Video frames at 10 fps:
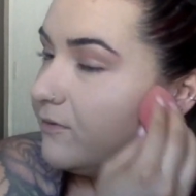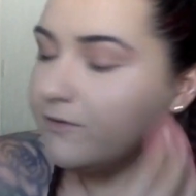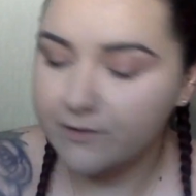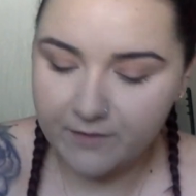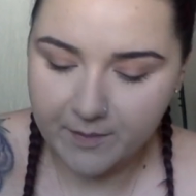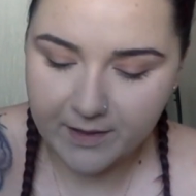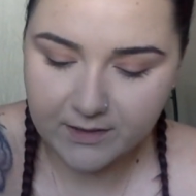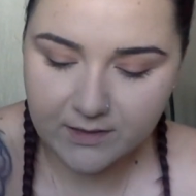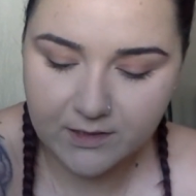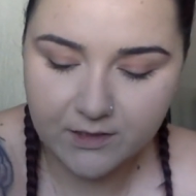for
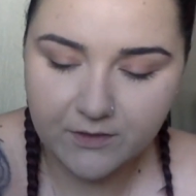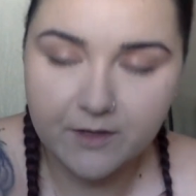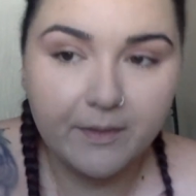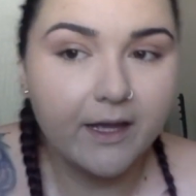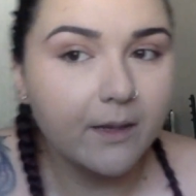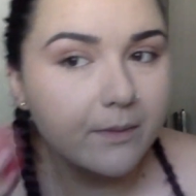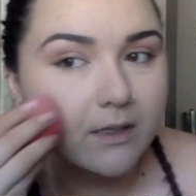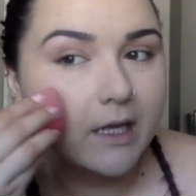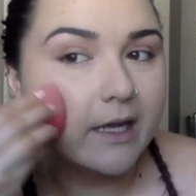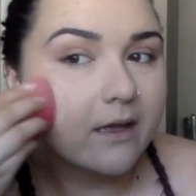females to do their makeup and
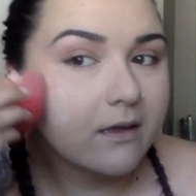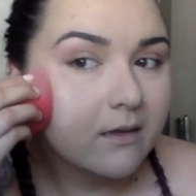like